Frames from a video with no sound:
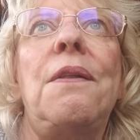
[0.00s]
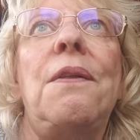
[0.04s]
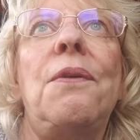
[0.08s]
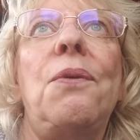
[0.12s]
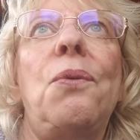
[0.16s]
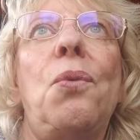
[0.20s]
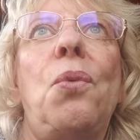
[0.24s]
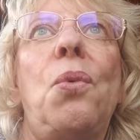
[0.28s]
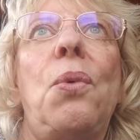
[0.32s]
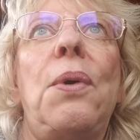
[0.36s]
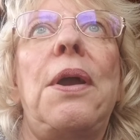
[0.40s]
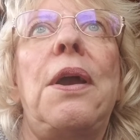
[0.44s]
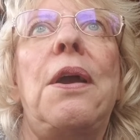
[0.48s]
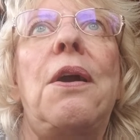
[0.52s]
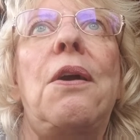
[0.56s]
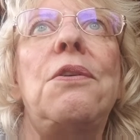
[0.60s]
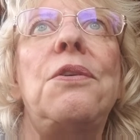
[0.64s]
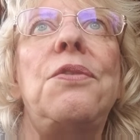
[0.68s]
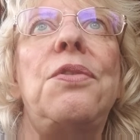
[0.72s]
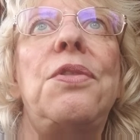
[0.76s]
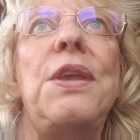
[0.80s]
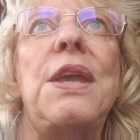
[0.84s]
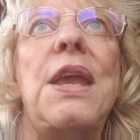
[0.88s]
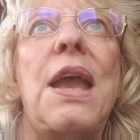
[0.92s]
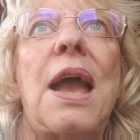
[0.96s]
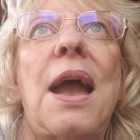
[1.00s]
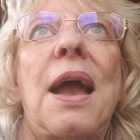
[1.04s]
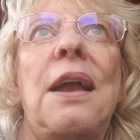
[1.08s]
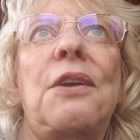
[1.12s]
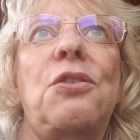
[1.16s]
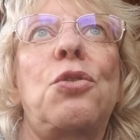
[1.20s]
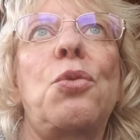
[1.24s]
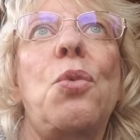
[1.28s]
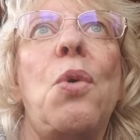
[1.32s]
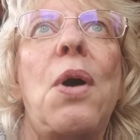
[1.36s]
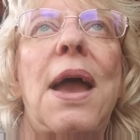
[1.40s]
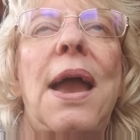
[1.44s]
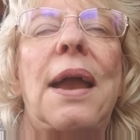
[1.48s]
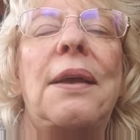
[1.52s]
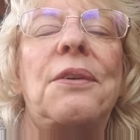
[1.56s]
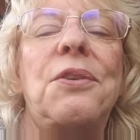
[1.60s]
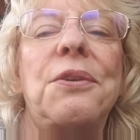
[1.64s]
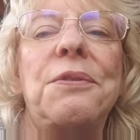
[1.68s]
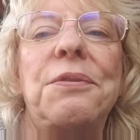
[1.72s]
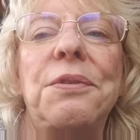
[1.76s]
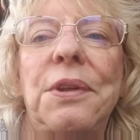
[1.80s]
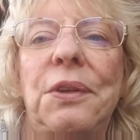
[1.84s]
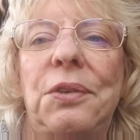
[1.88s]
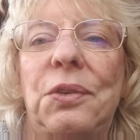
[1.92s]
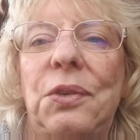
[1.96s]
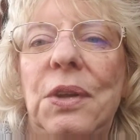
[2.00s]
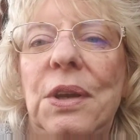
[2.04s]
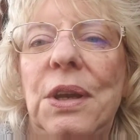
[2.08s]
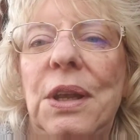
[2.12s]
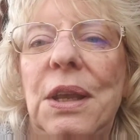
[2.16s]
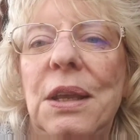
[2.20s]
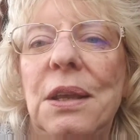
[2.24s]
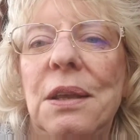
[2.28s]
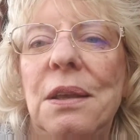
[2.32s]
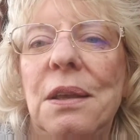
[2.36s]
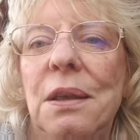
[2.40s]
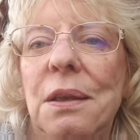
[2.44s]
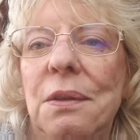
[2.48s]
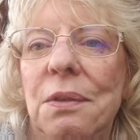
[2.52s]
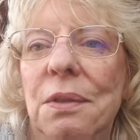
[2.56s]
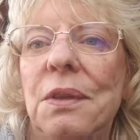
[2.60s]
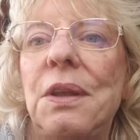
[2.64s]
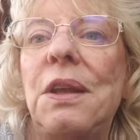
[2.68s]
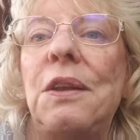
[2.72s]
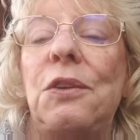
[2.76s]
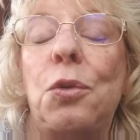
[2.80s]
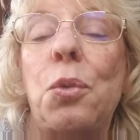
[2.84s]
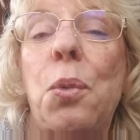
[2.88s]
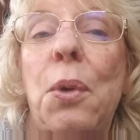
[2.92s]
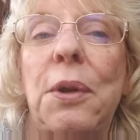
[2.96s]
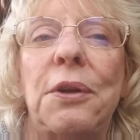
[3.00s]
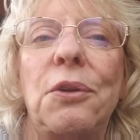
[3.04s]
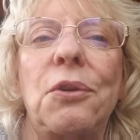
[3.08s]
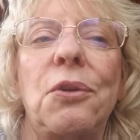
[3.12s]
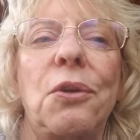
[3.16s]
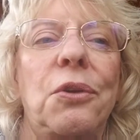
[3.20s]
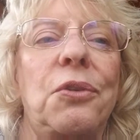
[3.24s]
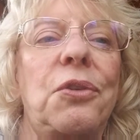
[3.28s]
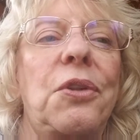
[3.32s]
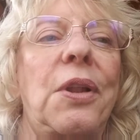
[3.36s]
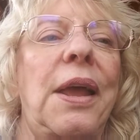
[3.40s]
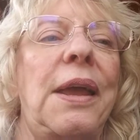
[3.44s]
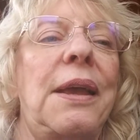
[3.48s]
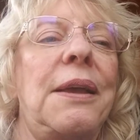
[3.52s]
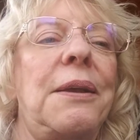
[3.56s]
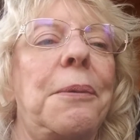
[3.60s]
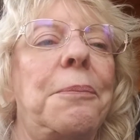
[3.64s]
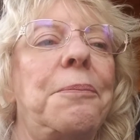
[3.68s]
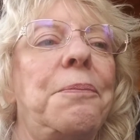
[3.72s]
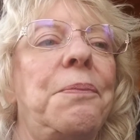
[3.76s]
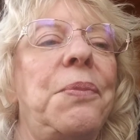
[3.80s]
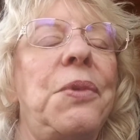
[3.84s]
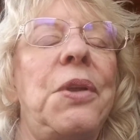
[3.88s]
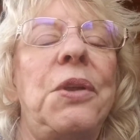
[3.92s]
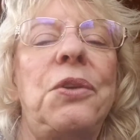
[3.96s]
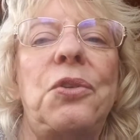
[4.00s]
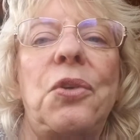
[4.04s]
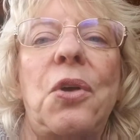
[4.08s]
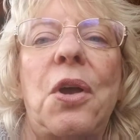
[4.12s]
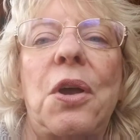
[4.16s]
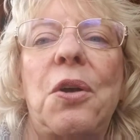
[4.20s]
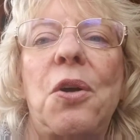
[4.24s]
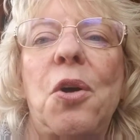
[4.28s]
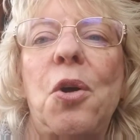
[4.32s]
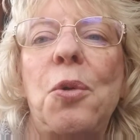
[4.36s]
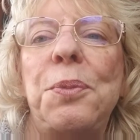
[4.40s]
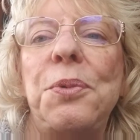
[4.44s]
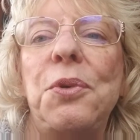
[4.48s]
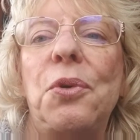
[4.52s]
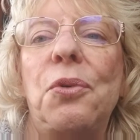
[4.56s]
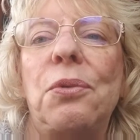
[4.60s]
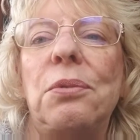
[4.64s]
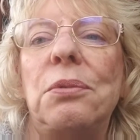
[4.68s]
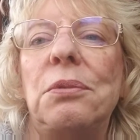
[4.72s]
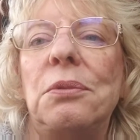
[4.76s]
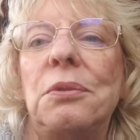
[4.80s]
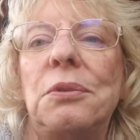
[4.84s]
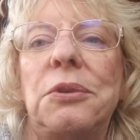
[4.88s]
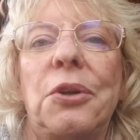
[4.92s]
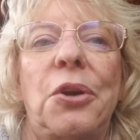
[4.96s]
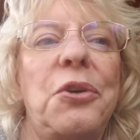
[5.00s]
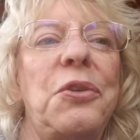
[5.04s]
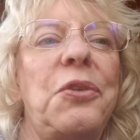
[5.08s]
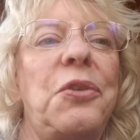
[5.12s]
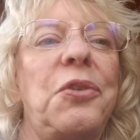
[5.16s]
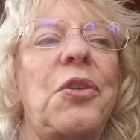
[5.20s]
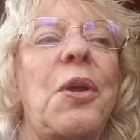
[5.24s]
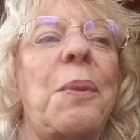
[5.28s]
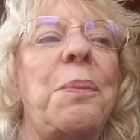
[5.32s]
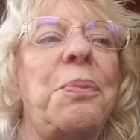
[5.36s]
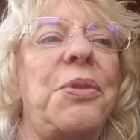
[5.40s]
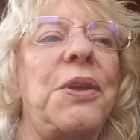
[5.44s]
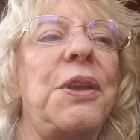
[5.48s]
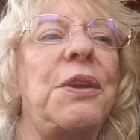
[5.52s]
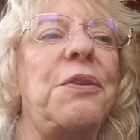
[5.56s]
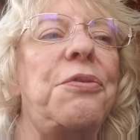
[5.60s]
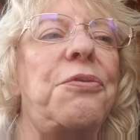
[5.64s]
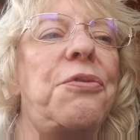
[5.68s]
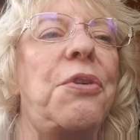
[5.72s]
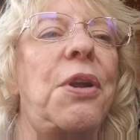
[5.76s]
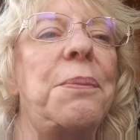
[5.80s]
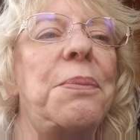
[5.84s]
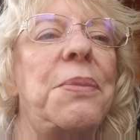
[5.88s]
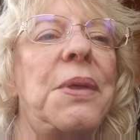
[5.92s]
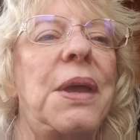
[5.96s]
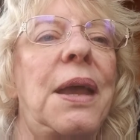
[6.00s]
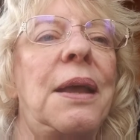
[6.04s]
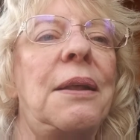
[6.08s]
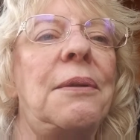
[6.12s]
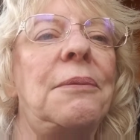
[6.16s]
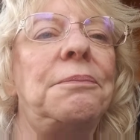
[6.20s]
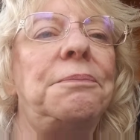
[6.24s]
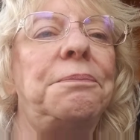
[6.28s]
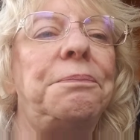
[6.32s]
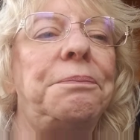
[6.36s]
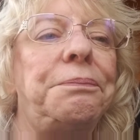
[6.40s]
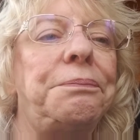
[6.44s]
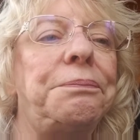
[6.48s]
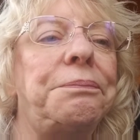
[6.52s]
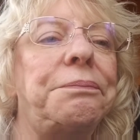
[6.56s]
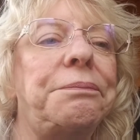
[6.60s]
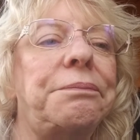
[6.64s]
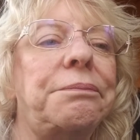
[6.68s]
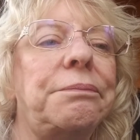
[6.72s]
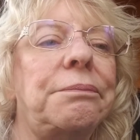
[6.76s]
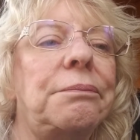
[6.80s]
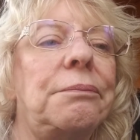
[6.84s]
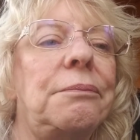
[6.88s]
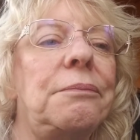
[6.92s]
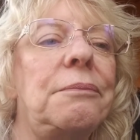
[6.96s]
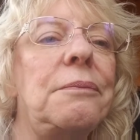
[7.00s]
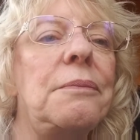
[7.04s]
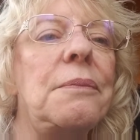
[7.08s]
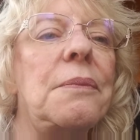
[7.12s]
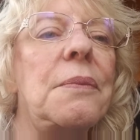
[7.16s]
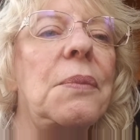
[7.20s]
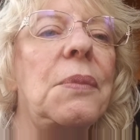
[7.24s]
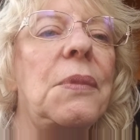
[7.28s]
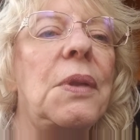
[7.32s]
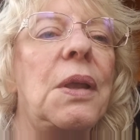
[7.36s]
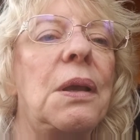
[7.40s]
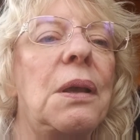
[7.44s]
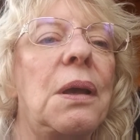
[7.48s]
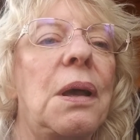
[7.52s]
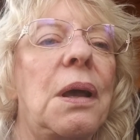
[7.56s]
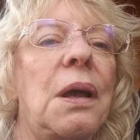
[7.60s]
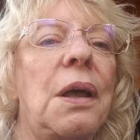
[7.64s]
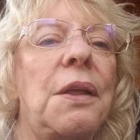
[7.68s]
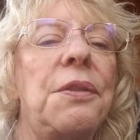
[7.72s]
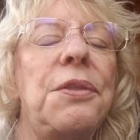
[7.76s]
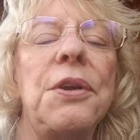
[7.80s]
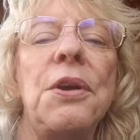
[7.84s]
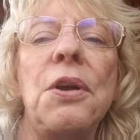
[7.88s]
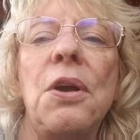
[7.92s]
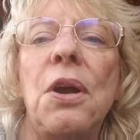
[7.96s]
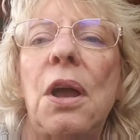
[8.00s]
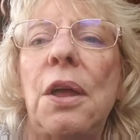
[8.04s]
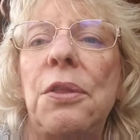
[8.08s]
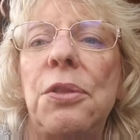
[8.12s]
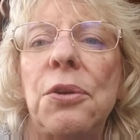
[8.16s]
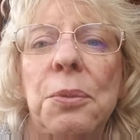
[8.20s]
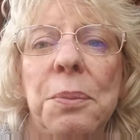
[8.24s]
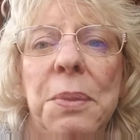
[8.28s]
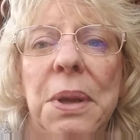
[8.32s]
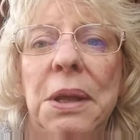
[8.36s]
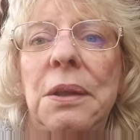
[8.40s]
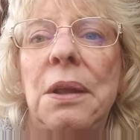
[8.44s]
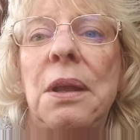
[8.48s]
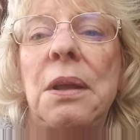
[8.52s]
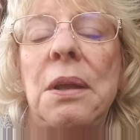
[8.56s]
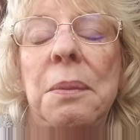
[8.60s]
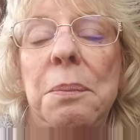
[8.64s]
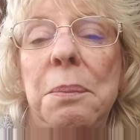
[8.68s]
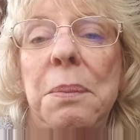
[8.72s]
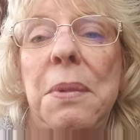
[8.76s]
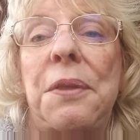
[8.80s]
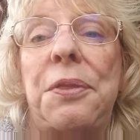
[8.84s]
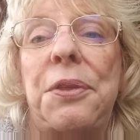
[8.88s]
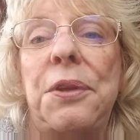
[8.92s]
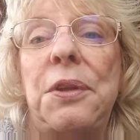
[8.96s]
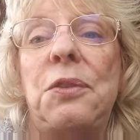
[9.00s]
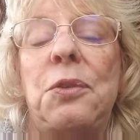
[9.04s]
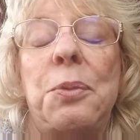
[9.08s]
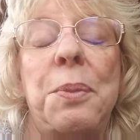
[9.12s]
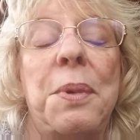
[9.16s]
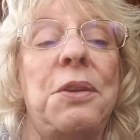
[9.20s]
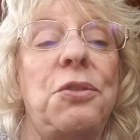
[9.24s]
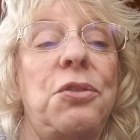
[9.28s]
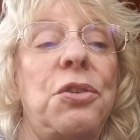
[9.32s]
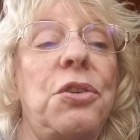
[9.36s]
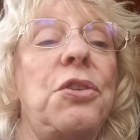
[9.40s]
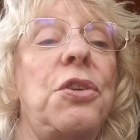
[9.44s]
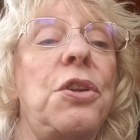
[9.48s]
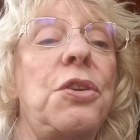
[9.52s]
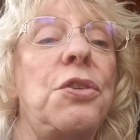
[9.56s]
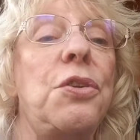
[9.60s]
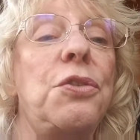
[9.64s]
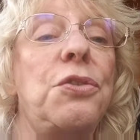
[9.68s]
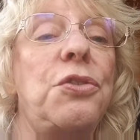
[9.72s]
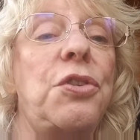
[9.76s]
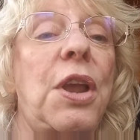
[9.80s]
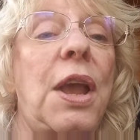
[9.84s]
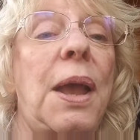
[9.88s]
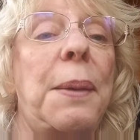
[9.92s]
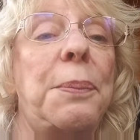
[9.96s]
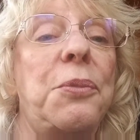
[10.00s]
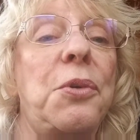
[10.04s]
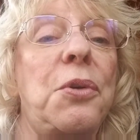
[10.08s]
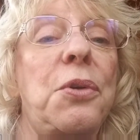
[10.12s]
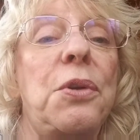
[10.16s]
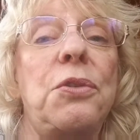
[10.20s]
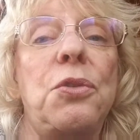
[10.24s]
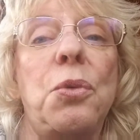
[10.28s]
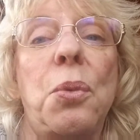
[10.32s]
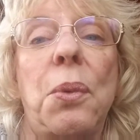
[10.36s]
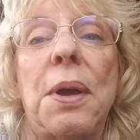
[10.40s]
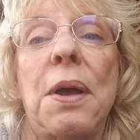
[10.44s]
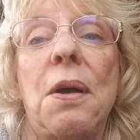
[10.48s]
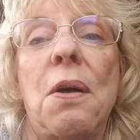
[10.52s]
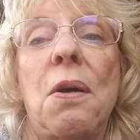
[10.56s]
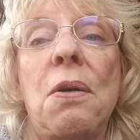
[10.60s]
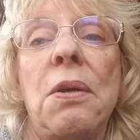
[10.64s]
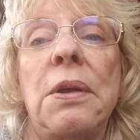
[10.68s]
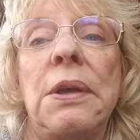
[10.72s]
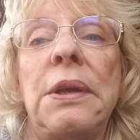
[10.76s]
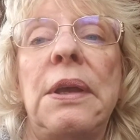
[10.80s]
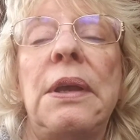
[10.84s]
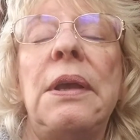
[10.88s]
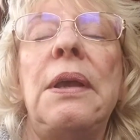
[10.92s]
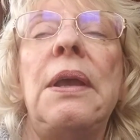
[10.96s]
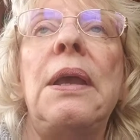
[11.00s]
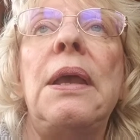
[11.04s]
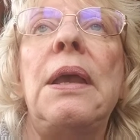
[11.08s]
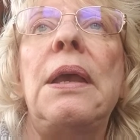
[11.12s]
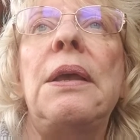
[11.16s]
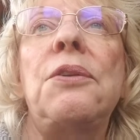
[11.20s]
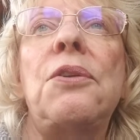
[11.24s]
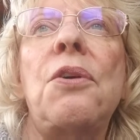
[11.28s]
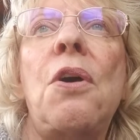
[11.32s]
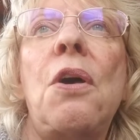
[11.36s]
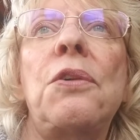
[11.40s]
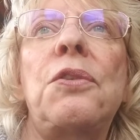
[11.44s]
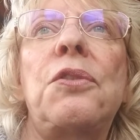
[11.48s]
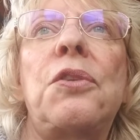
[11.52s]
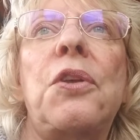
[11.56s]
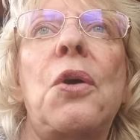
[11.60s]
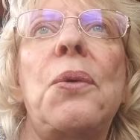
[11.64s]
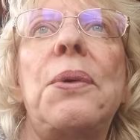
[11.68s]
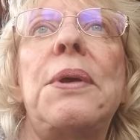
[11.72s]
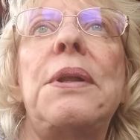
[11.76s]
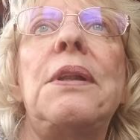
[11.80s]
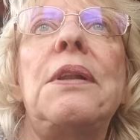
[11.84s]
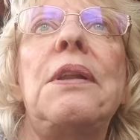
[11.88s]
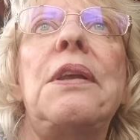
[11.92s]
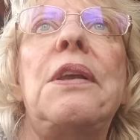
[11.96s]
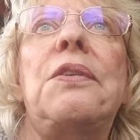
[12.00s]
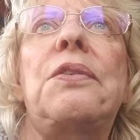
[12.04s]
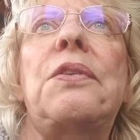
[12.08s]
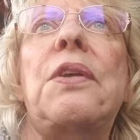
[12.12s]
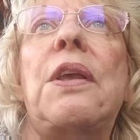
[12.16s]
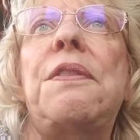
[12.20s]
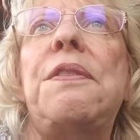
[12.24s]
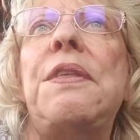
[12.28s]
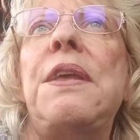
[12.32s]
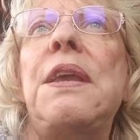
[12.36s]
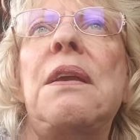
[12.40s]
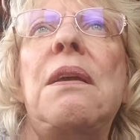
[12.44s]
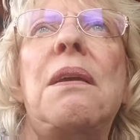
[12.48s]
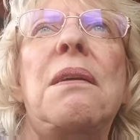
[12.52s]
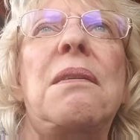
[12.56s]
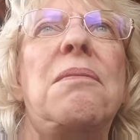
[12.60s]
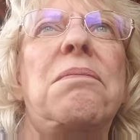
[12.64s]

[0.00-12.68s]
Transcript: where the actual active listening, it's what it looks like. So I hope you'll learn something from that. There are other methods mentioned in your chapter as well. And also it lists, I think,